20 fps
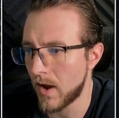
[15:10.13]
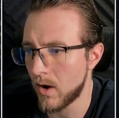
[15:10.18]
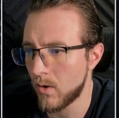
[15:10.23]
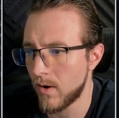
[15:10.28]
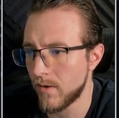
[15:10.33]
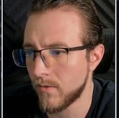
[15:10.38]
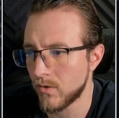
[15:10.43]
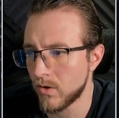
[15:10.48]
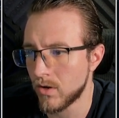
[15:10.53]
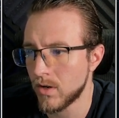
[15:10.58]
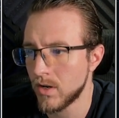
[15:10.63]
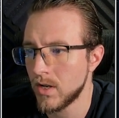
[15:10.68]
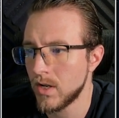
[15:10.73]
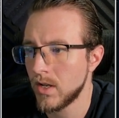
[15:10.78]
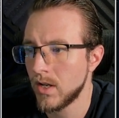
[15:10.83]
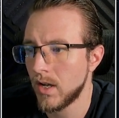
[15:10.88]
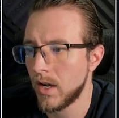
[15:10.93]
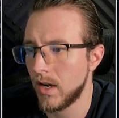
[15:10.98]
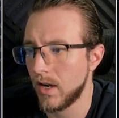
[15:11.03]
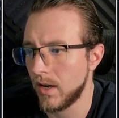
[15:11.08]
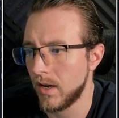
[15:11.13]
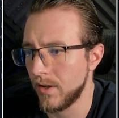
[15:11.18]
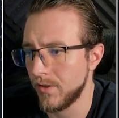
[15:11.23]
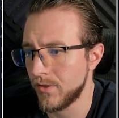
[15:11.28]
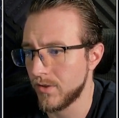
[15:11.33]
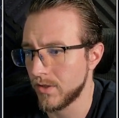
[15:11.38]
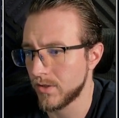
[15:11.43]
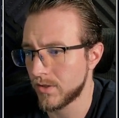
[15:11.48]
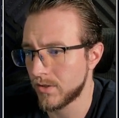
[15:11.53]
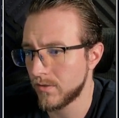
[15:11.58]
However,
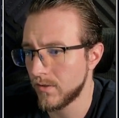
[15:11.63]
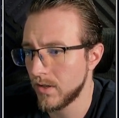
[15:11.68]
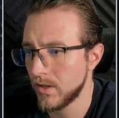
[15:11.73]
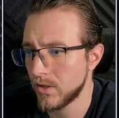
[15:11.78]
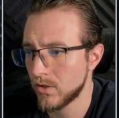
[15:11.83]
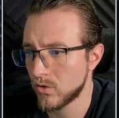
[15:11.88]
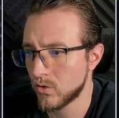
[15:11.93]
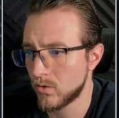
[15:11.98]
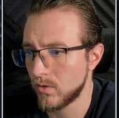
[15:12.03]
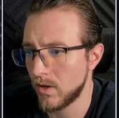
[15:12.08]
this